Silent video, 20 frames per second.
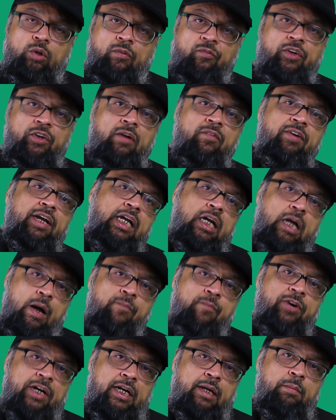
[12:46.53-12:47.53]
feel very
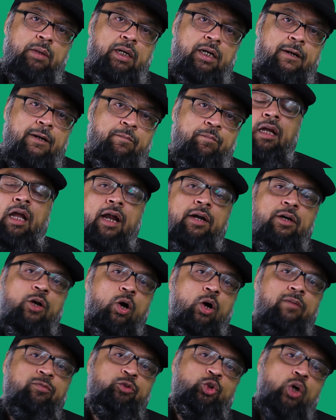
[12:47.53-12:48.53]
comfortable. And now
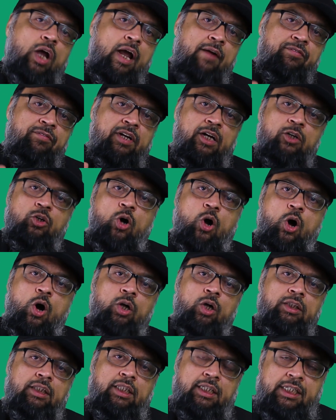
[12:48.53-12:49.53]
if you have done
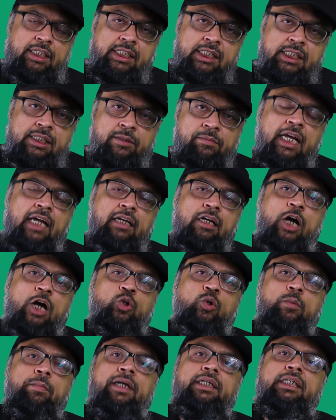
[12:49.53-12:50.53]
all this, then
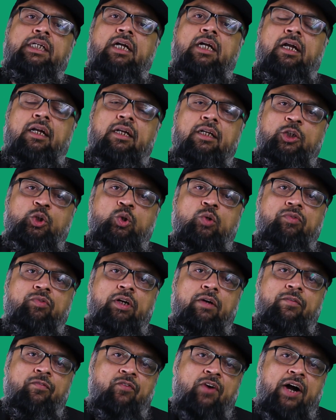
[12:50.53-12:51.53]
automatically you
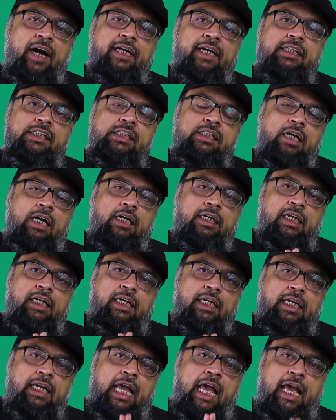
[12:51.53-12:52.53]
will find
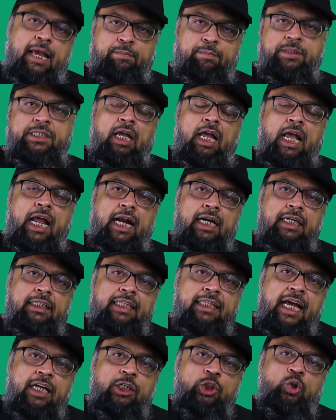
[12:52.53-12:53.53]
certain gaps. And
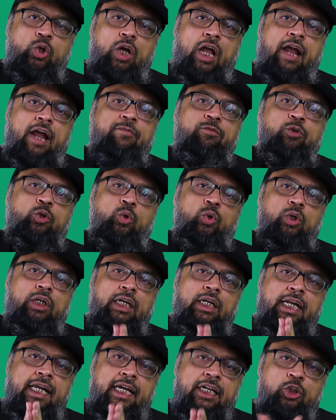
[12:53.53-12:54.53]
then you have to
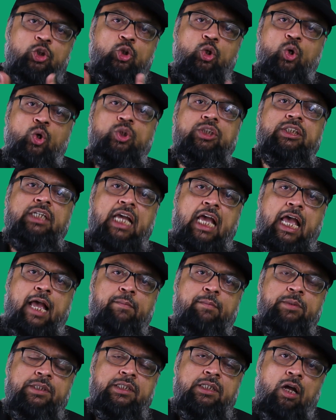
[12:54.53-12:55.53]
link those
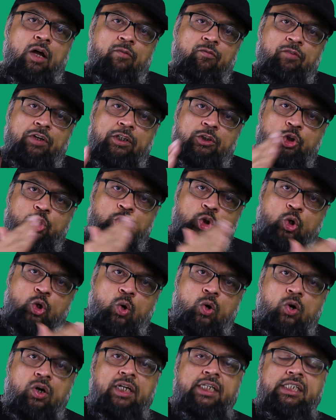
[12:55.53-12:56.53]
gaps with
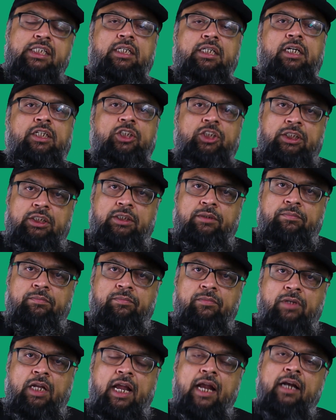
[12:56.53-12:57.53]
your research
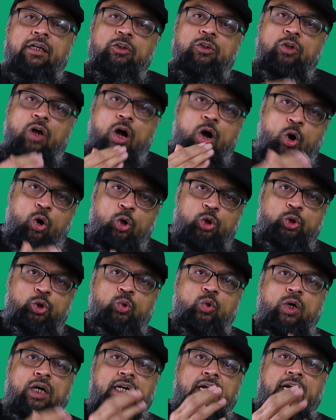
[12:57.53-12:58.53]
and how you
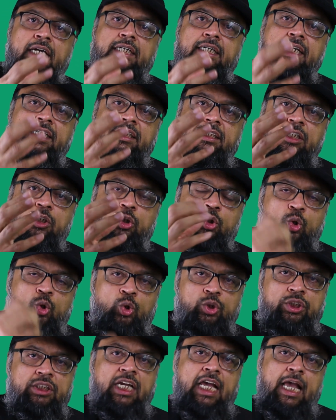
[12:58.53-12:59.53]
are addressing
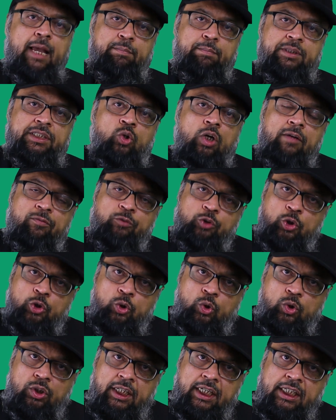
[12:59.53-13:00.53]
those gaps. So if you
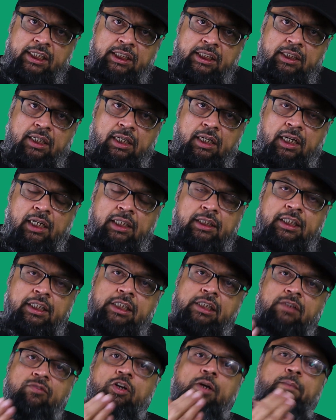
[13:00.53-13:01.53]
do this,
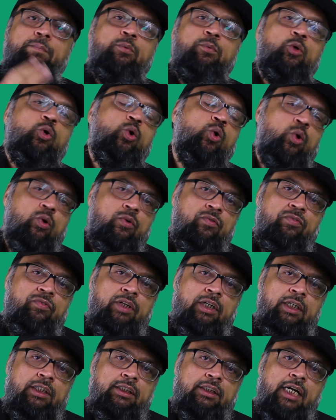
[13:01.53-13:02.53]
this will prove
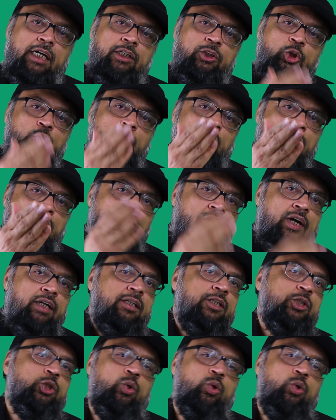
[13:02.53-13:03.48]
that your work is